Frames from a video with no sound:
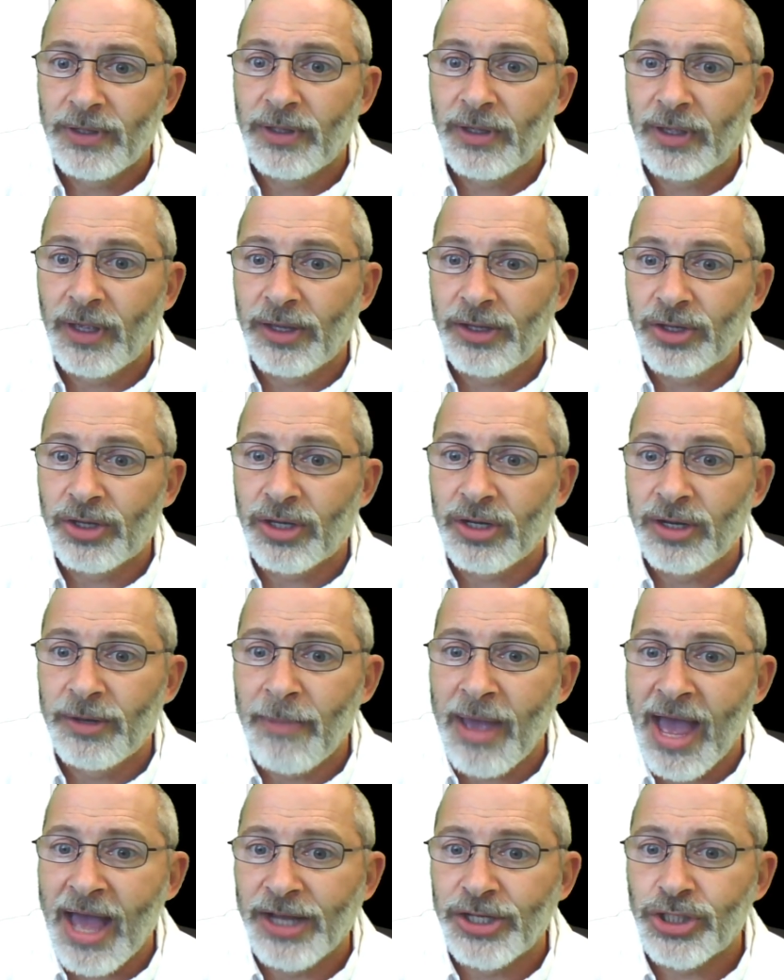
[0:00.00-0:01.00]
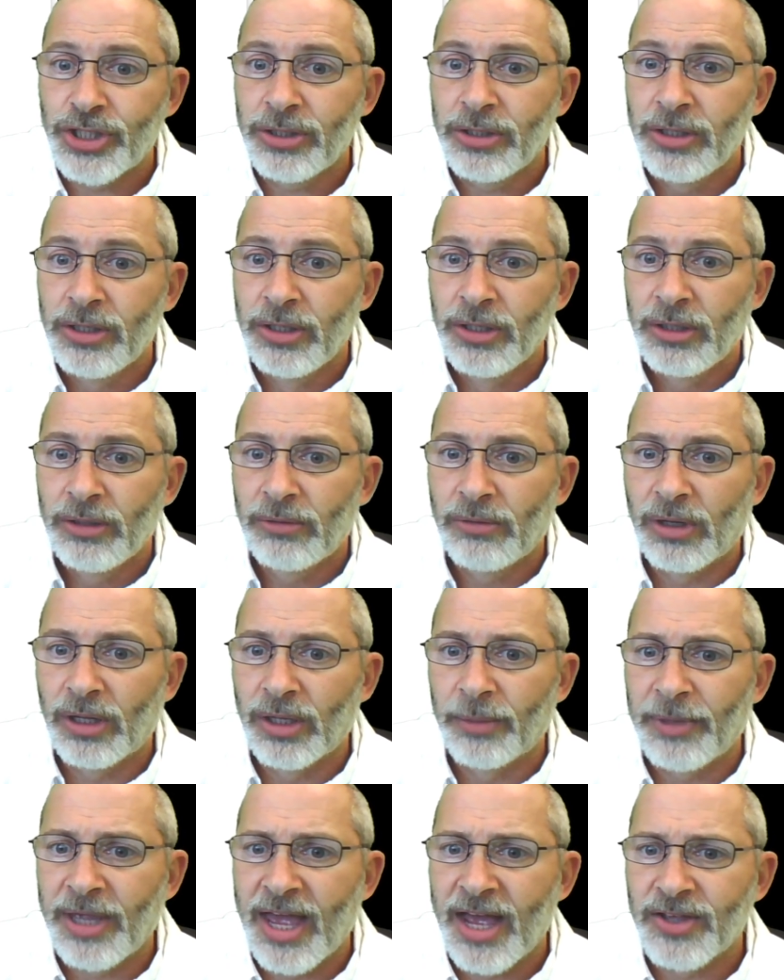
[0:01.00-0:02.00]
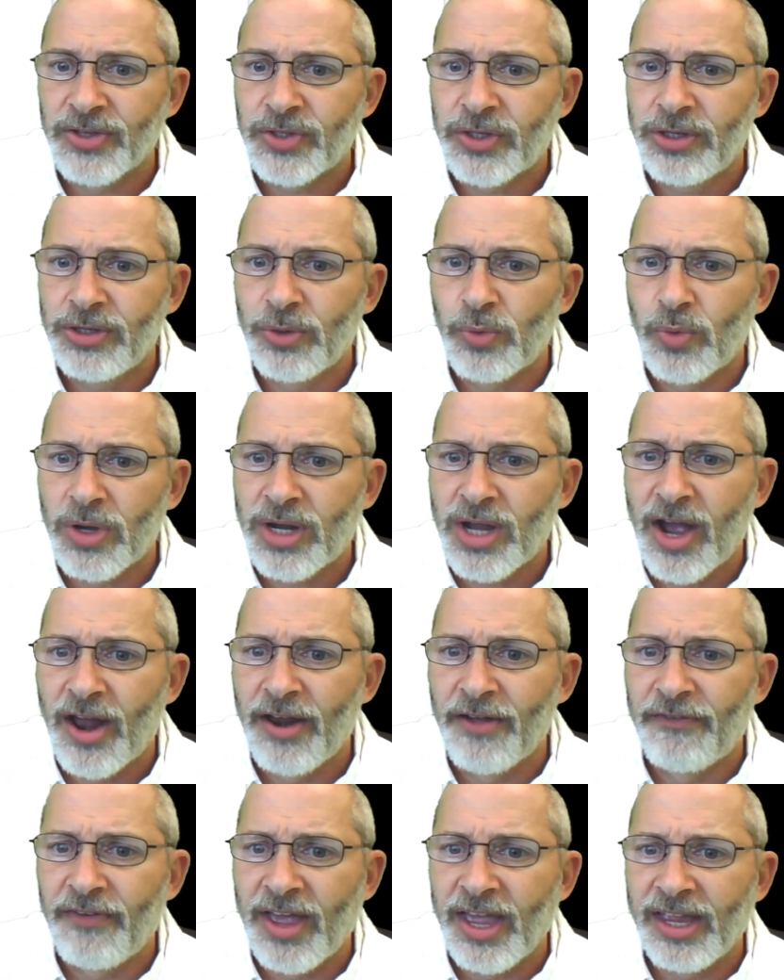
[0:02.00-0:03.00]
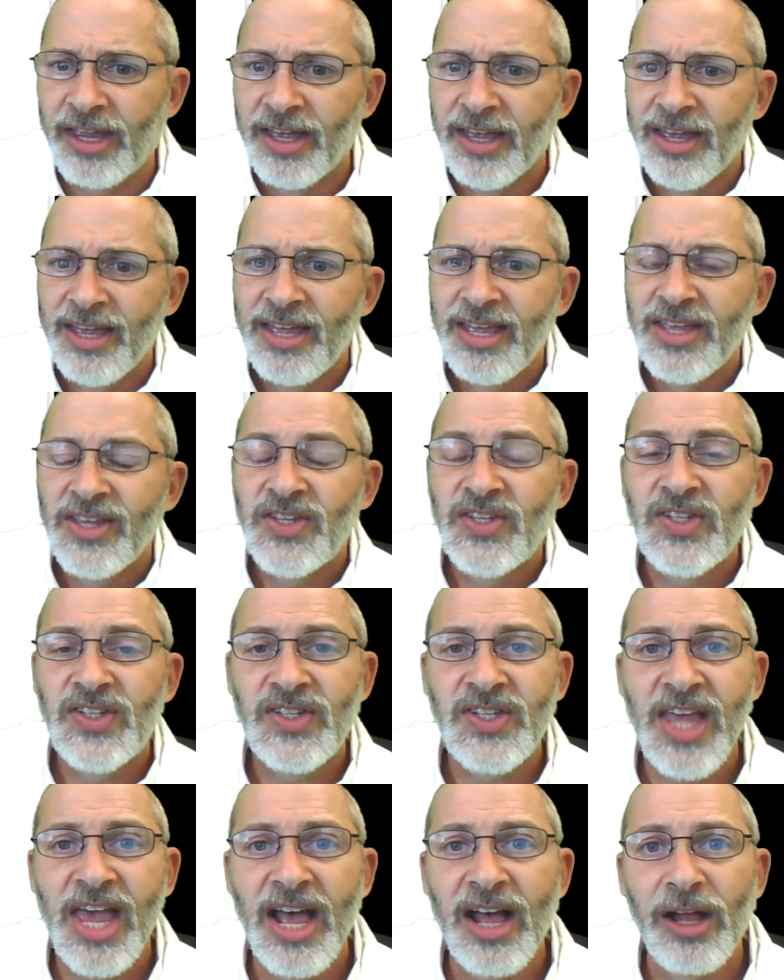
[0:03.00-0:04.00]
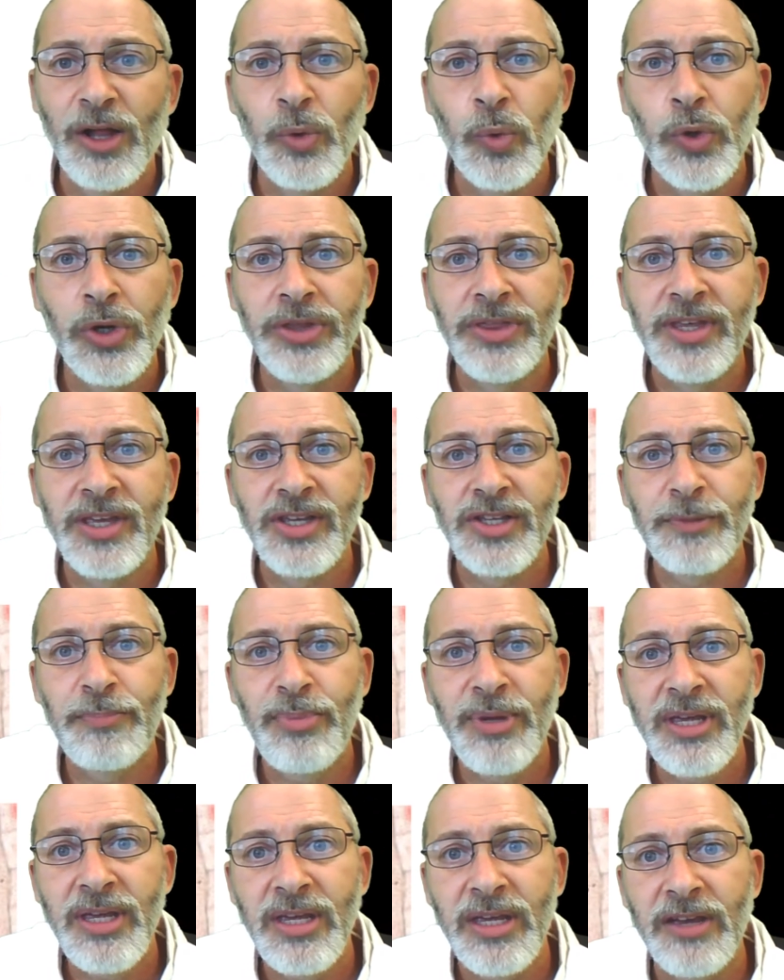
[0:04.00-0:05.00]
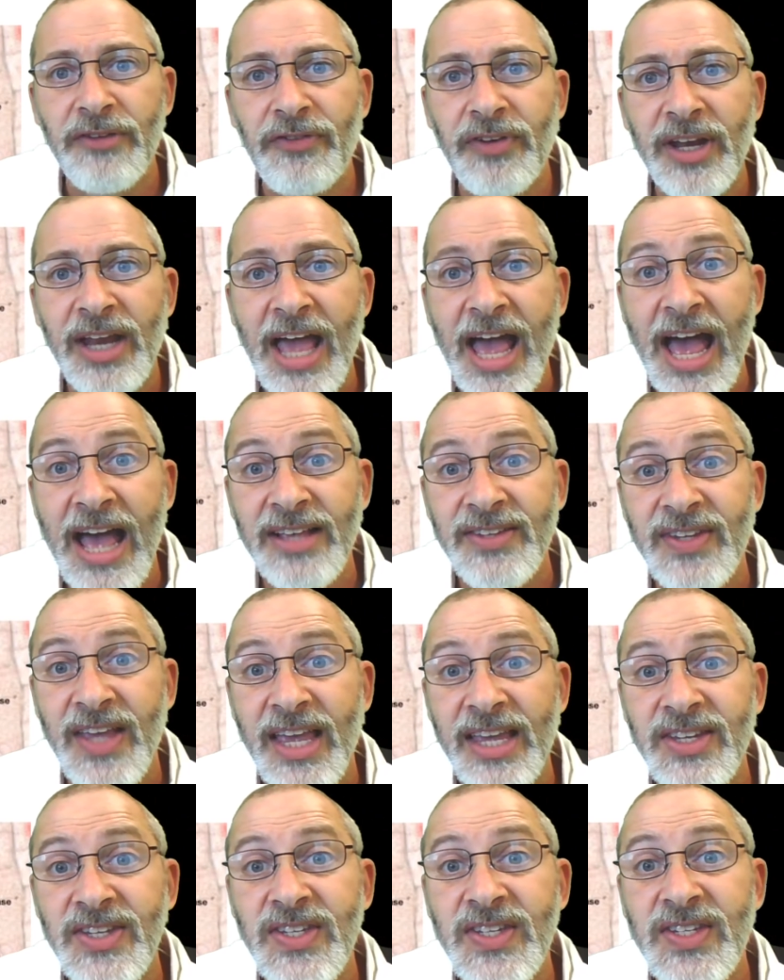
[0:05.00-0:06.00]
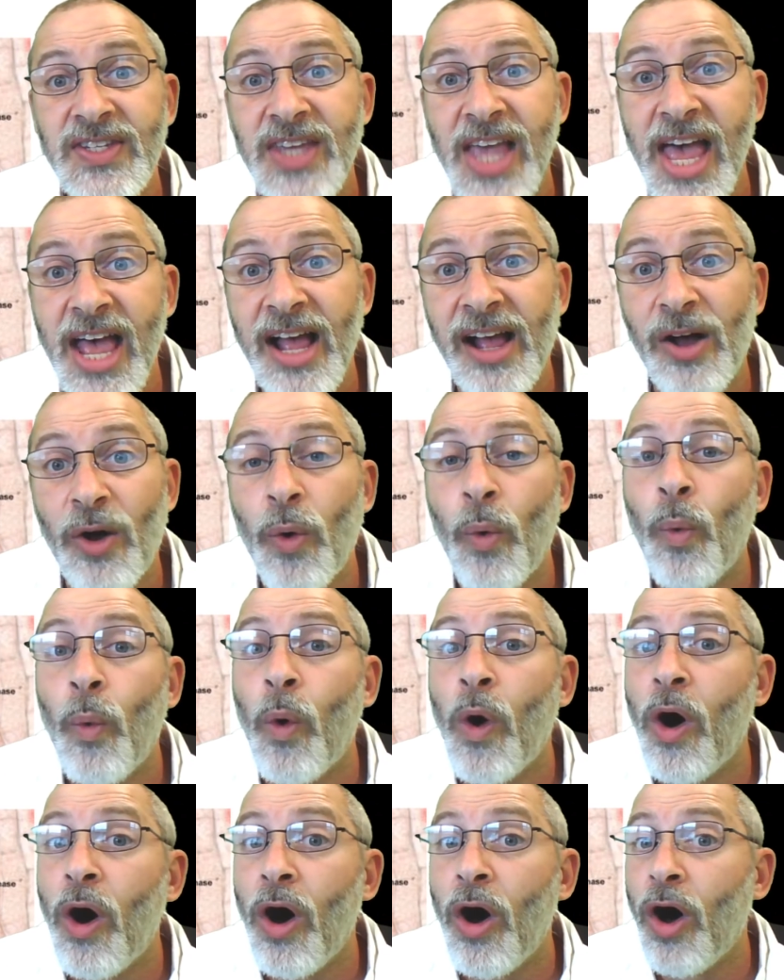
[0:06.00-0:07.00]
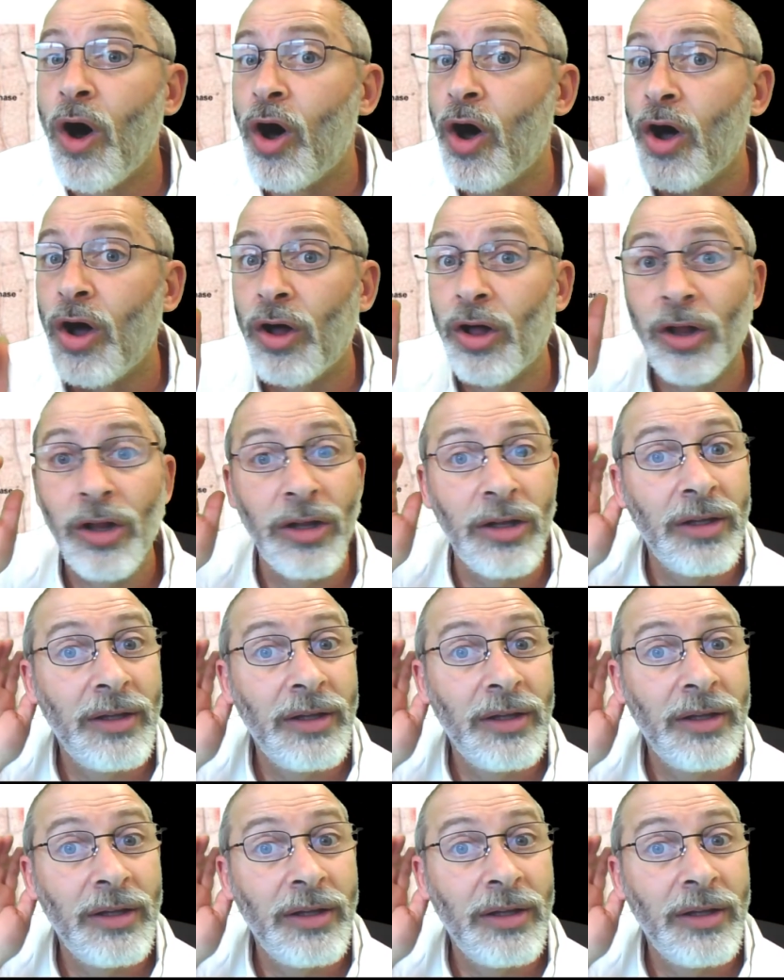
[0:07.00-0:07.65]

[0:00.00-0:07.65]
Now you can imagine, well, let me ask you, what kind of a cell would this be if it has a cell wall?